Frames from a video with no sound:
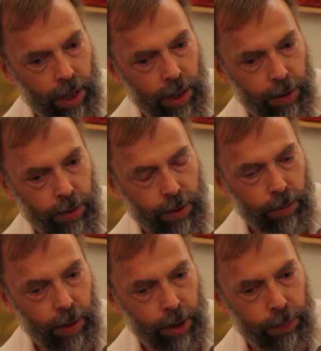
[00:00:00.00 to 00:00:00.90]
are
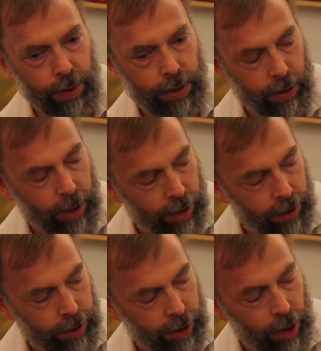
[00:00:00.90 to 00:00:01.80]
very
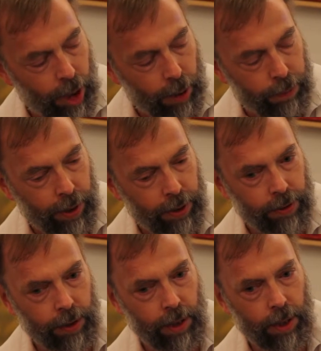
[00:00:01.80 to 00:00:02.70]
personality,
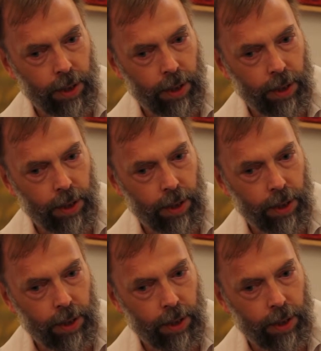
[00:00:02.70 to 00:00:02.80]
but